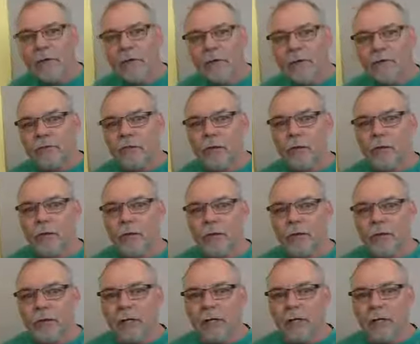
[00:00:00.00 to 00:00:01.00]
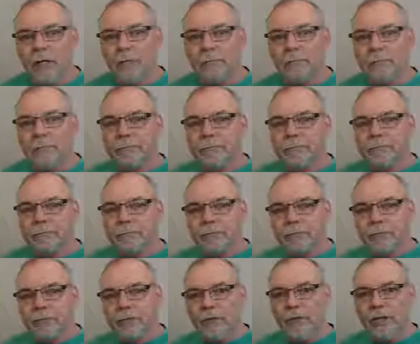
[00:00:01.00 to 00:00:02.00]
So
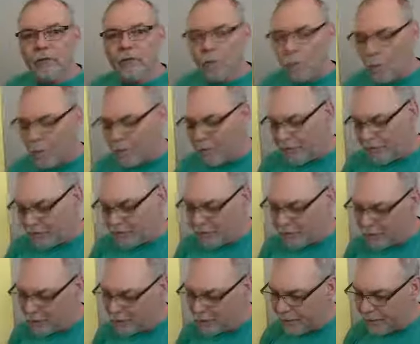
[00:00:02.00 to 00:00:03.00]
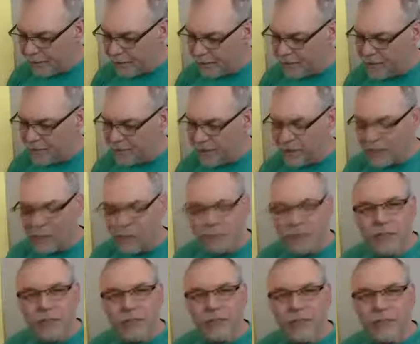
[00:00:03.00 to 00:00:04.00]
now that's one thing. The next thing
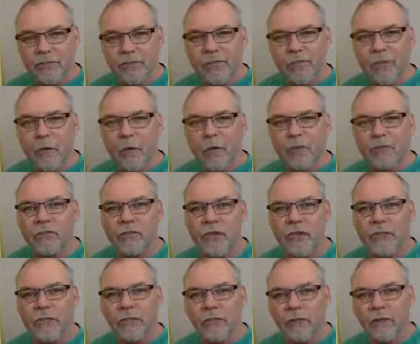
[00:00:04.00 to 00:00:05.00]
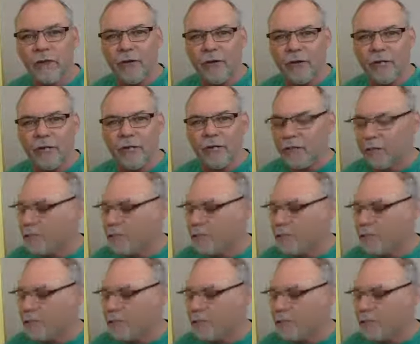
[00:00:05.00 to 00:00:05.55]
is to focus on clarity.